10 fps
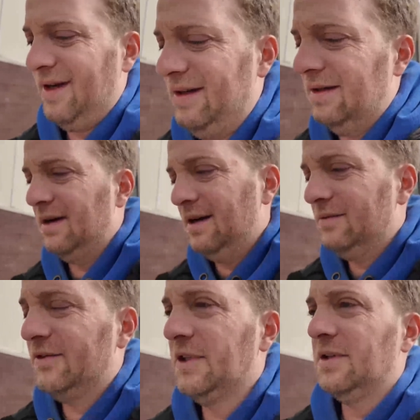been, I don't
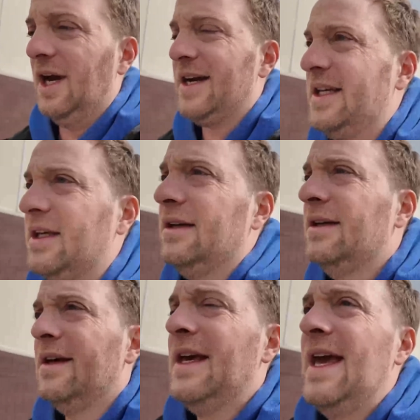know, I feel
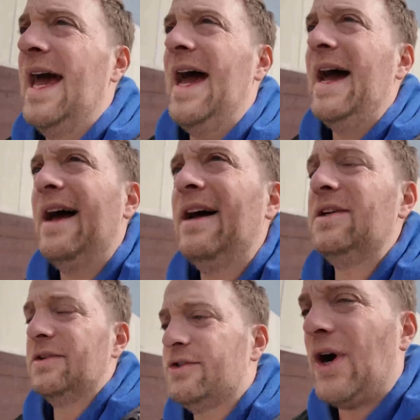lucky,
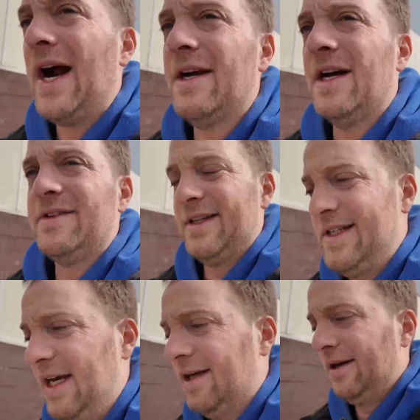and try not to
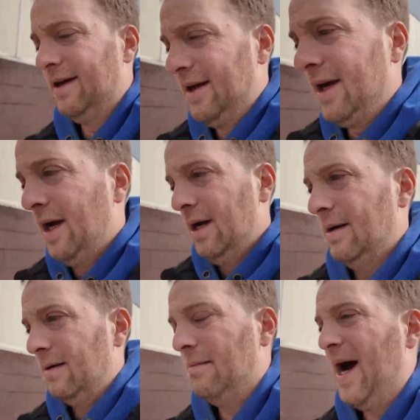take
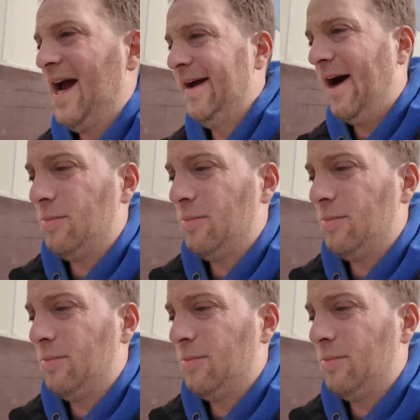my